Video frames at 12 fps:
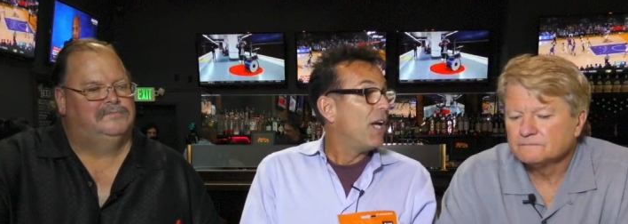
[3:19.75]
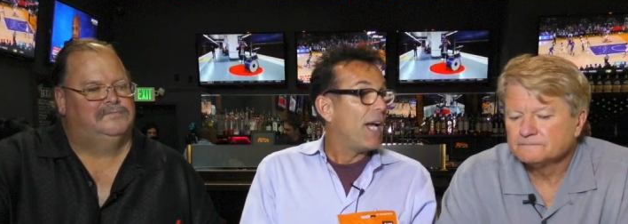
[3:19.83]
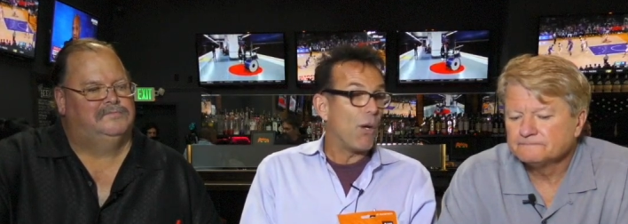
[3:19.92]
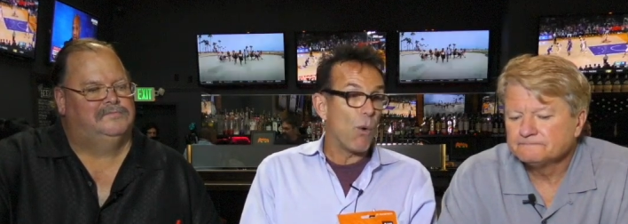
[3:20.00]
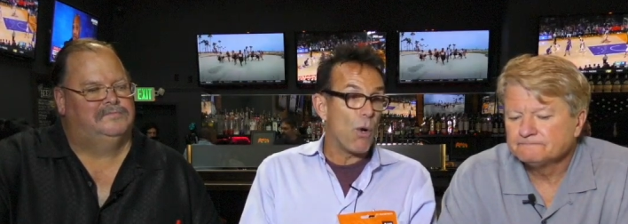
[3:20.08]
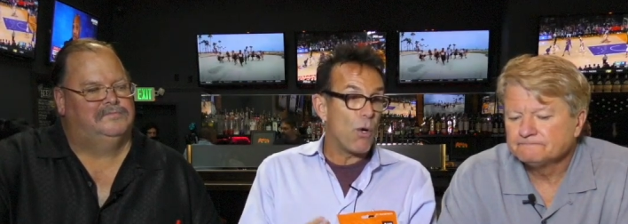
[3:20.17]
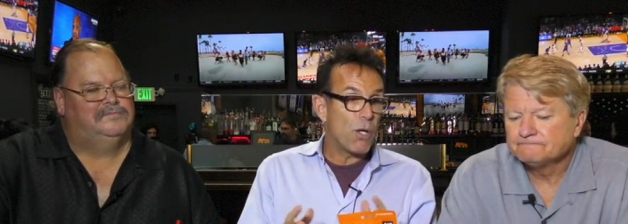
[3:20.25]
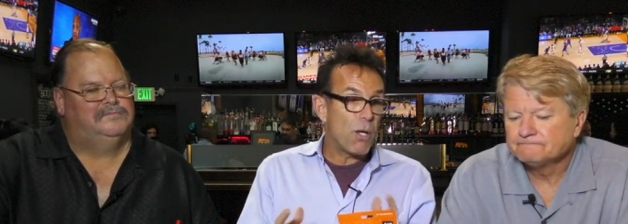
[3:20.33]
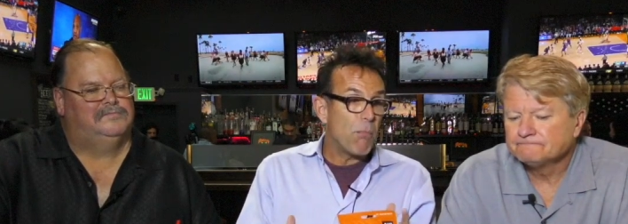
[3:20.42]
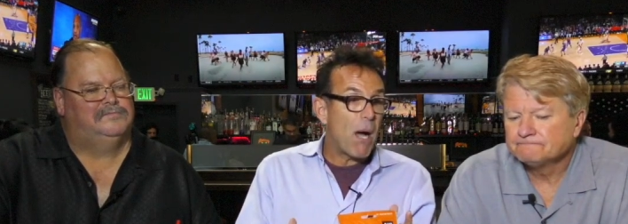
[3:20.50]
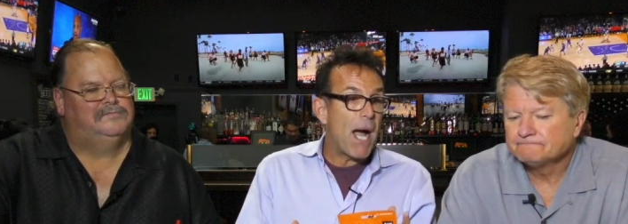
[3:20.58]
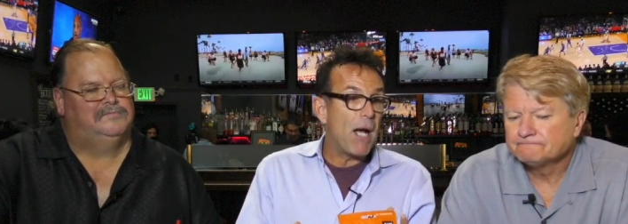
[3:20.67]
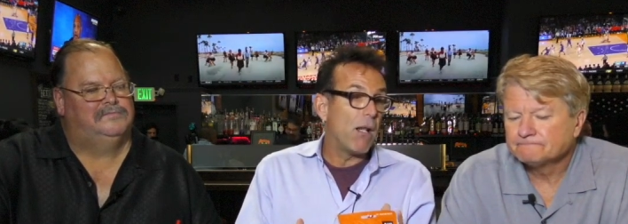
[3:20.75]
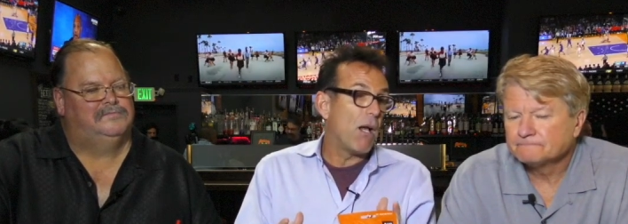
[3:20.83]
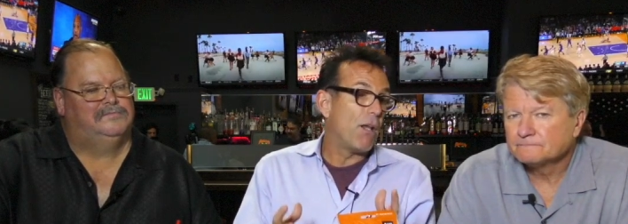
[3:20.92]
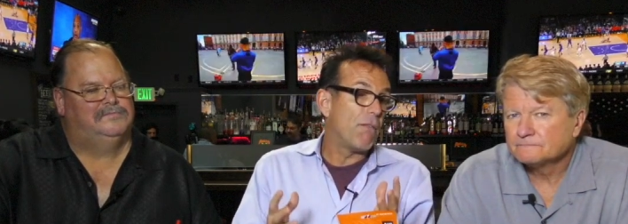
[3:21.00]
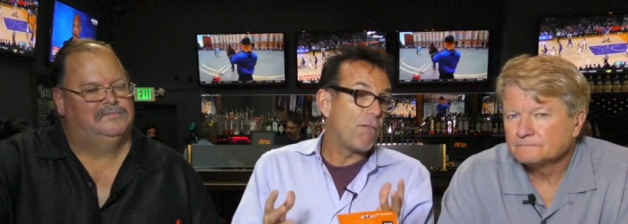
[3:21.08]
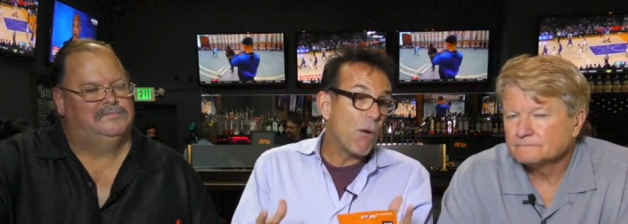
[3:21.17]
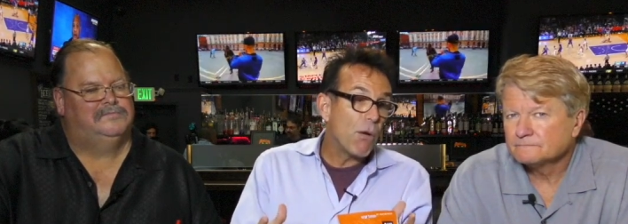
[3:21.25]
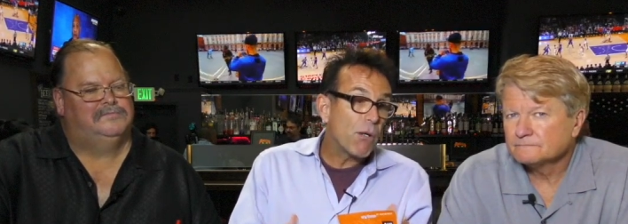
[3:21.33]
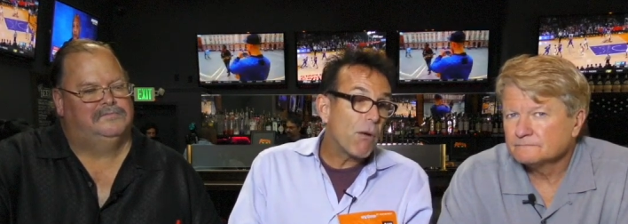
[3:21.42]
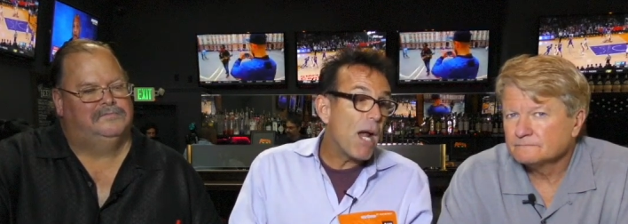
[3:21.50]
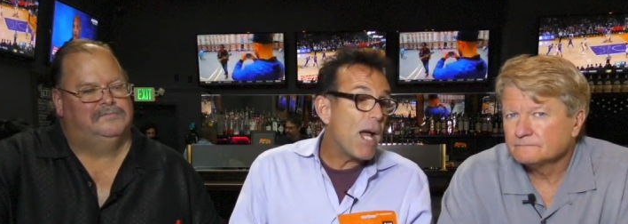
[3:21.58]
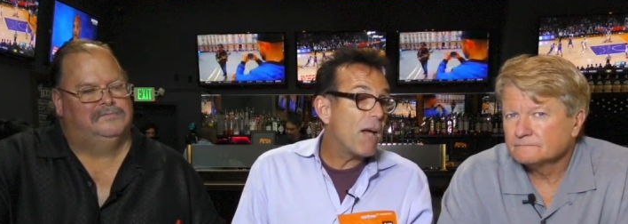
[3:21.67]
Speaker 1: in order to compile all the
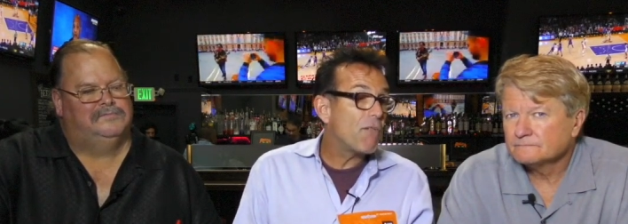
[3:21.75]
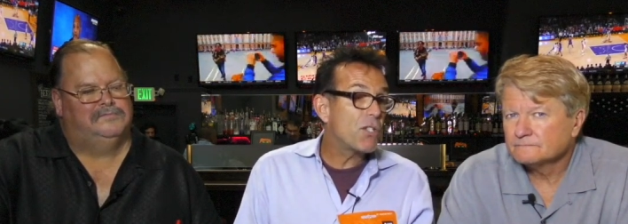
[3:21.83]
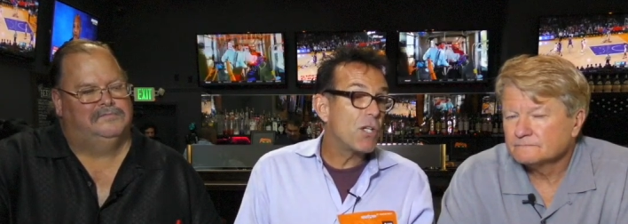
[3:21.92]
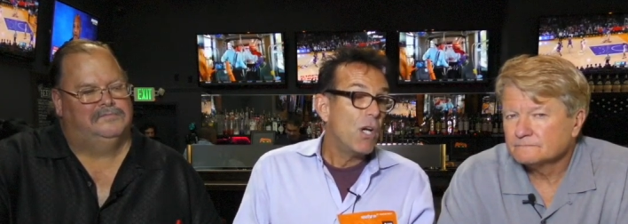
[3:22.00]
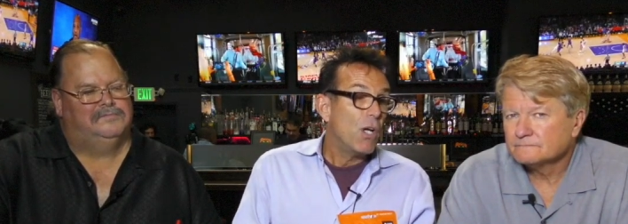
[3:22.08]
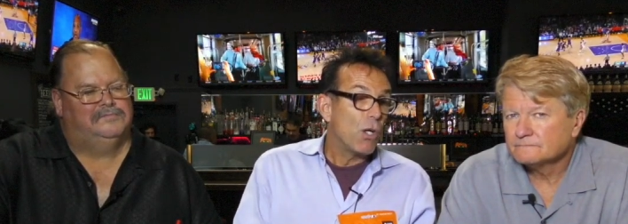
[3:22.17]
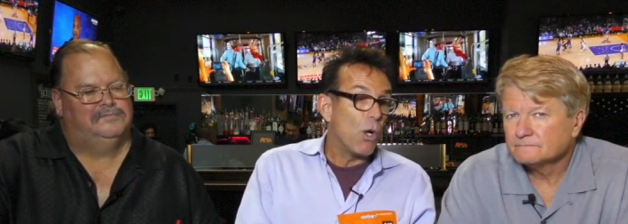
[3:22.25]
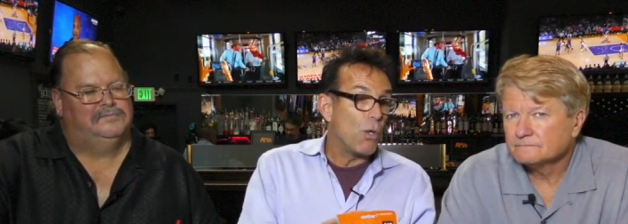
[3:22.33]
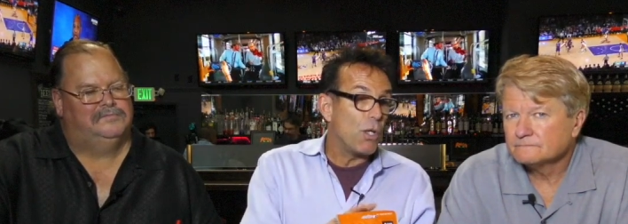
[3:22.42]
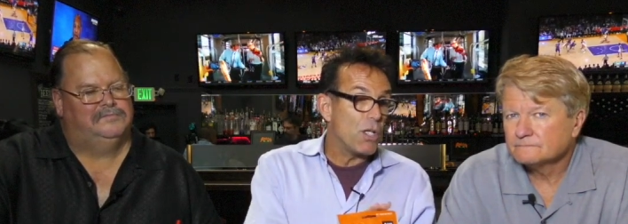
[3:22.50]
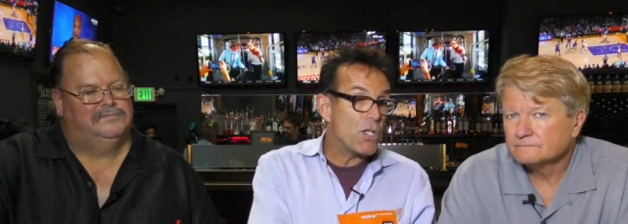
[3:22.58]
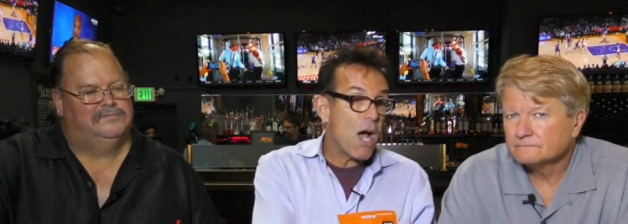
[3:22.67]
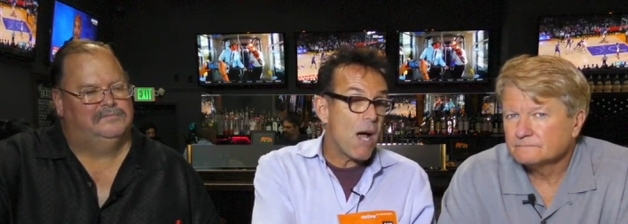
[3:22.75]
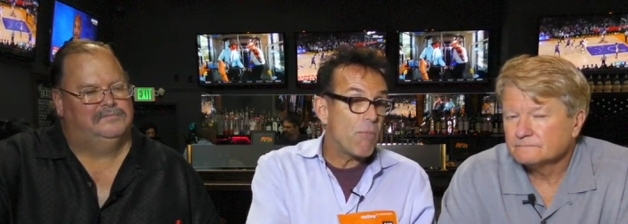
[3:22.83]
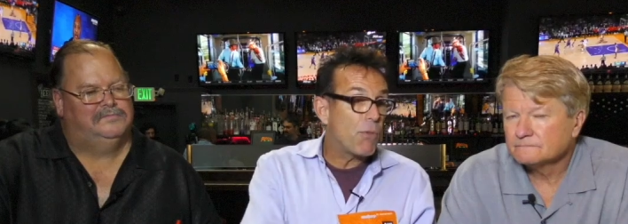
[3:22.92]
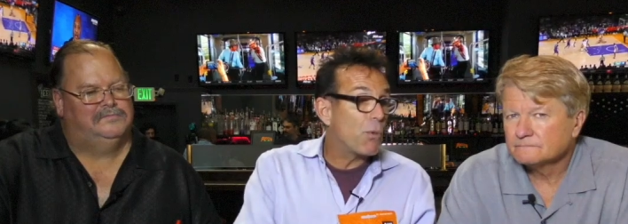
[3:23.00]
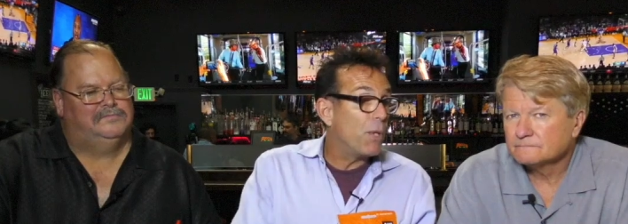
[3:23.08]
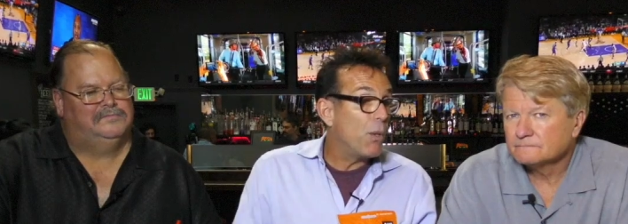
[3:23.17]
photographs, go to the top three